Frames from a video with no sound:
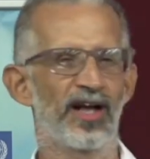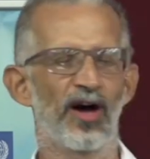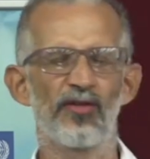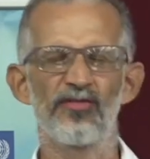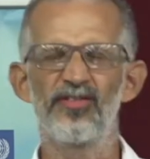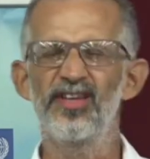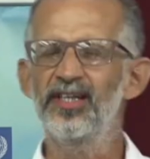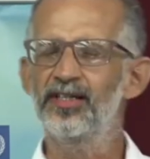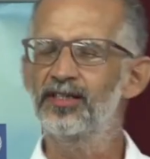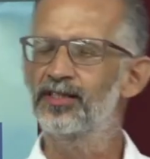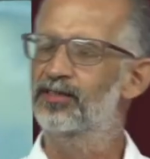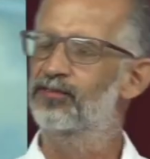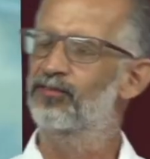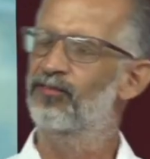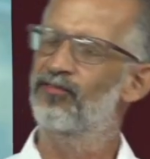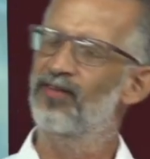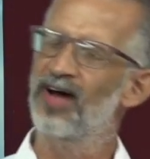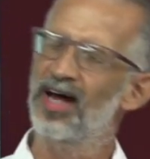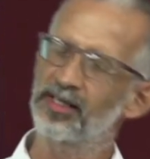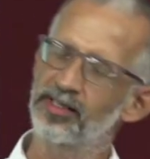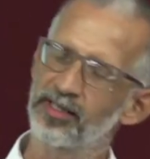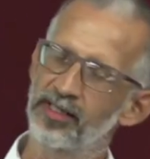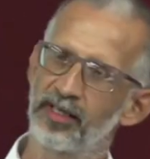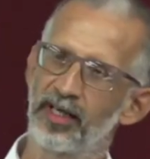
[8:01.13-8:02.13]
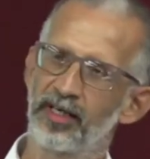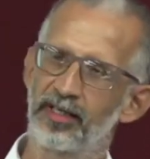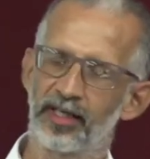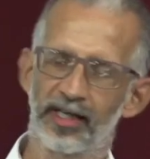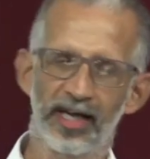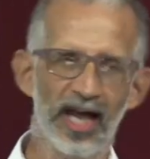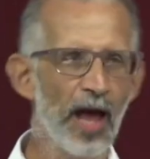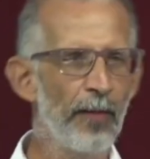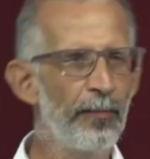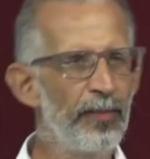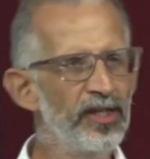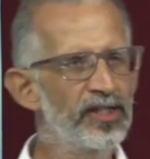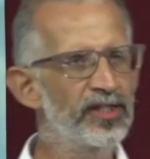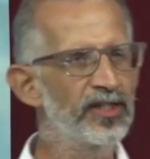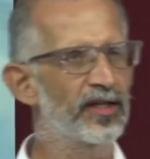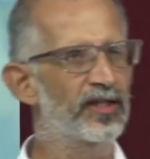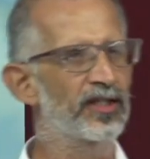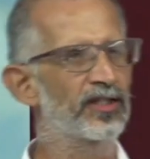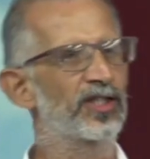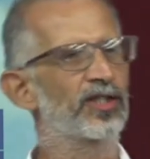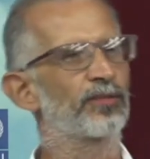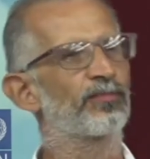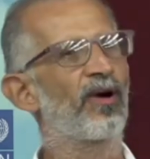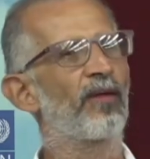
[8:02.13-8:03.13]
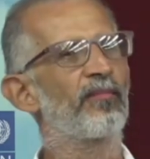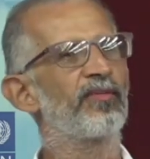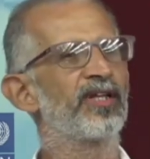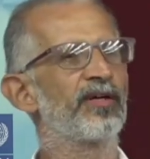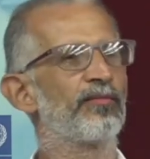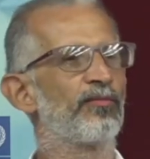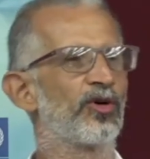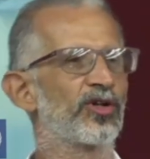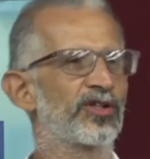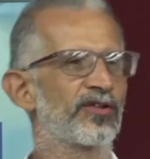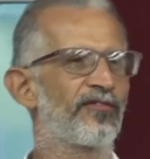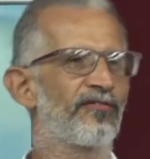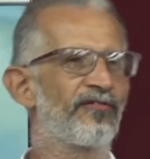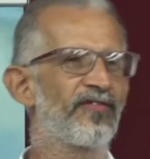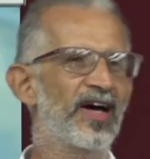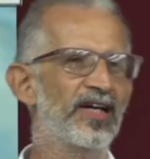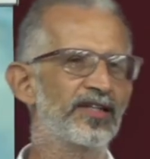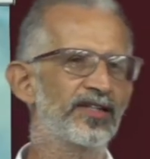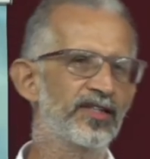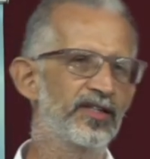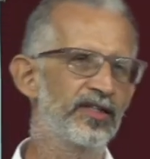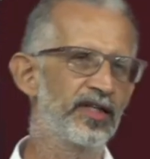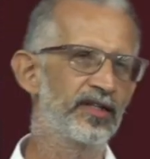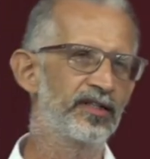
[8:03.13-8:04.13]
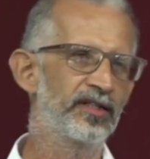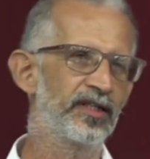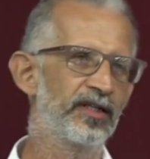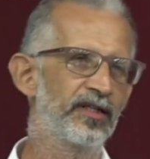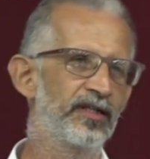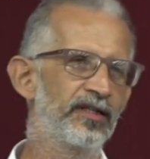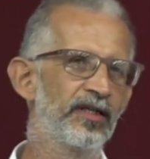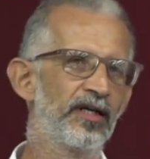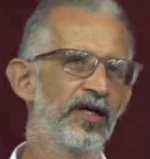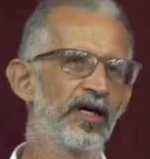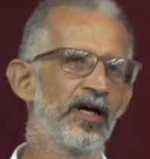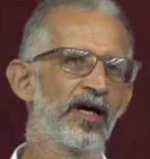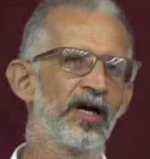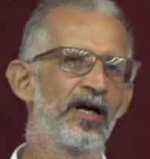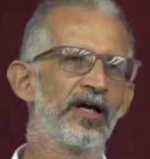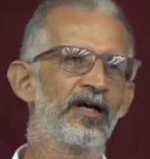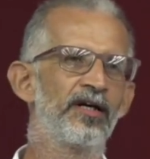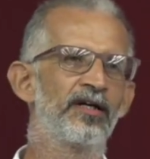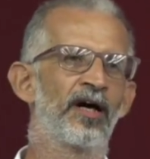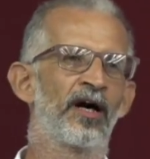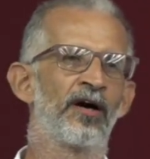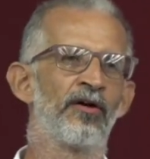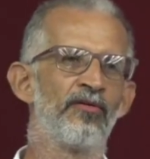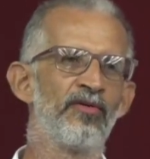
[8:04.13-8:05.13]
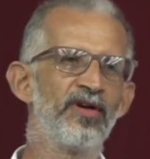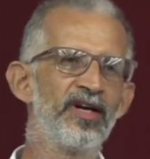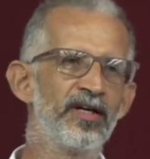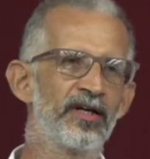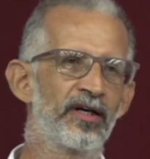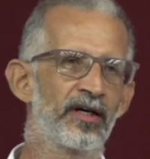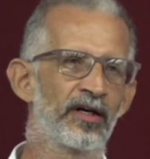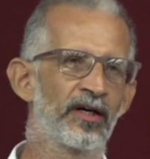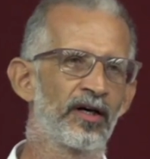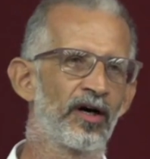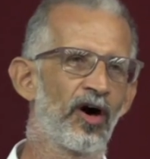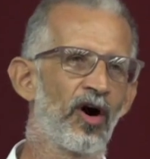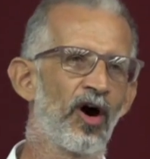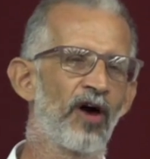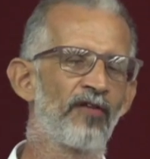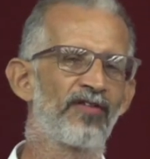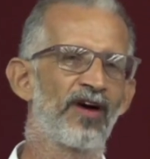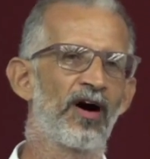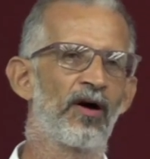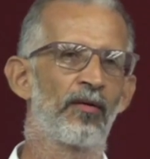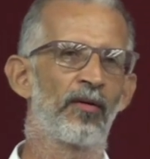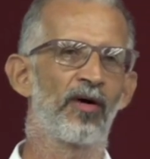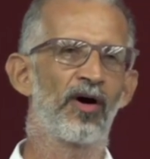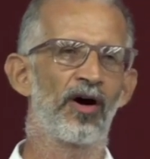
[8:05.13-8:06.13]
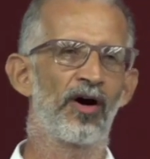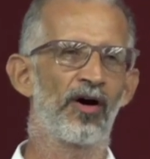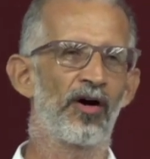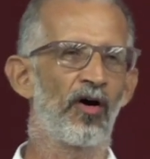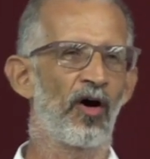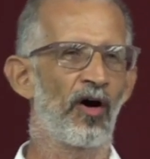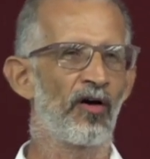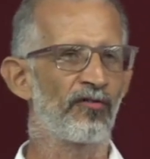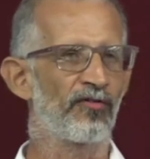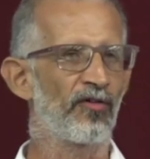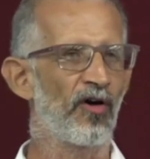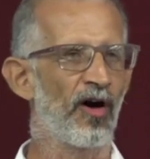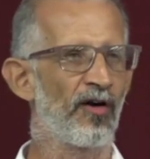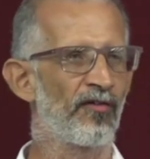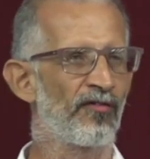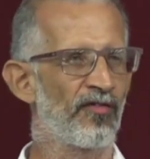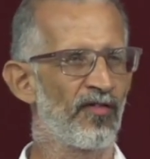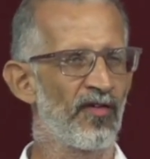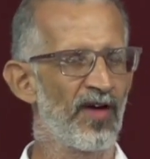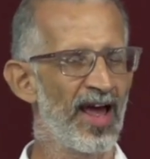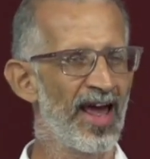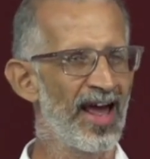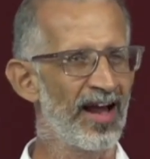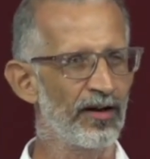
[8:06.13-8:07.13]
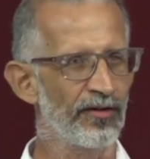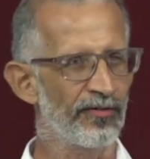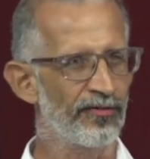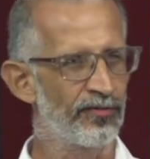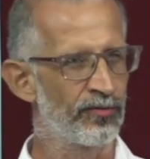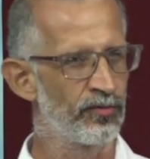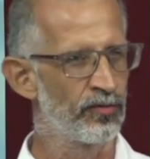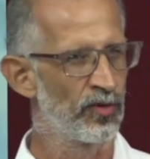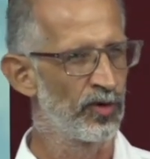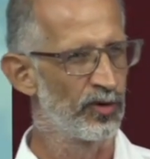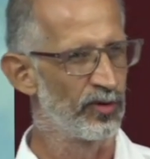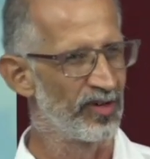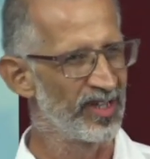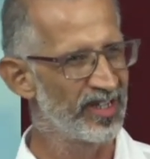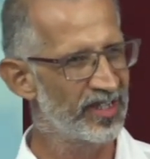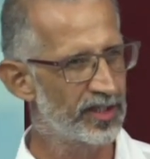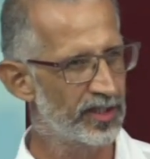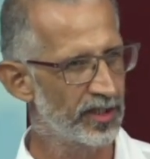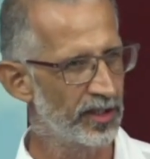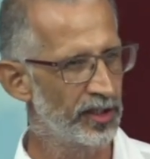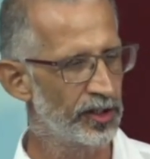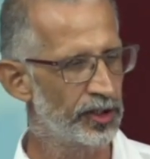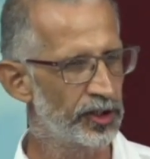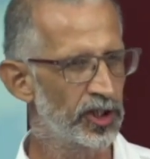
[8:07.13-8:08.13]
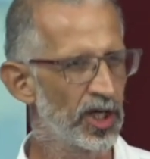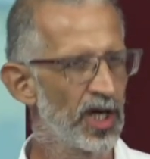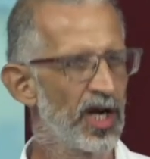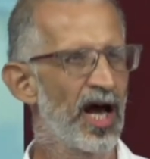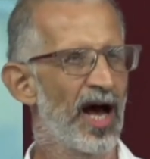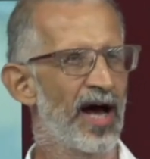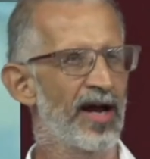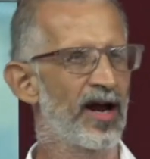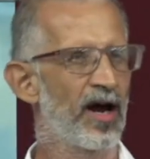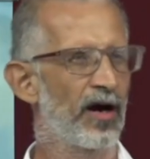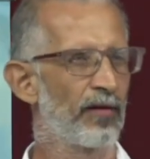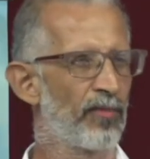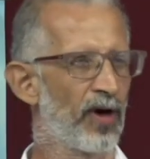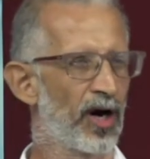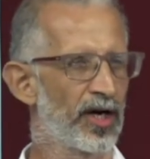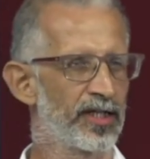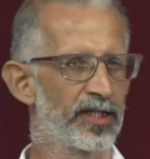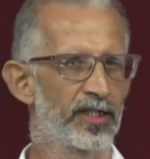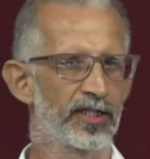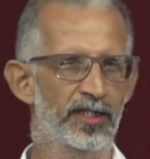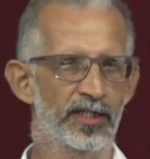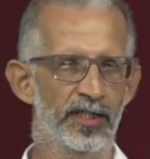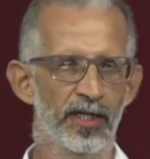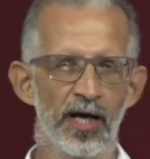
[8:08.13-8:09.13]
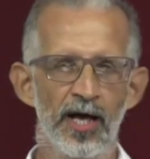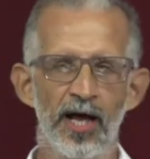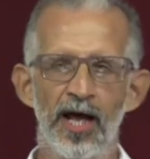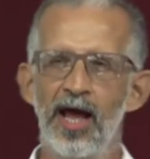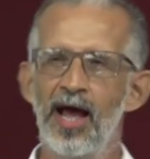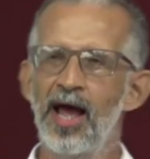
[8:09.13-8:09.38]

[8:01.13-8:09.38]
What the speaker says: Now, this is fascinating. Epigenetics is probably the most fascinating arena of health research and our bodies.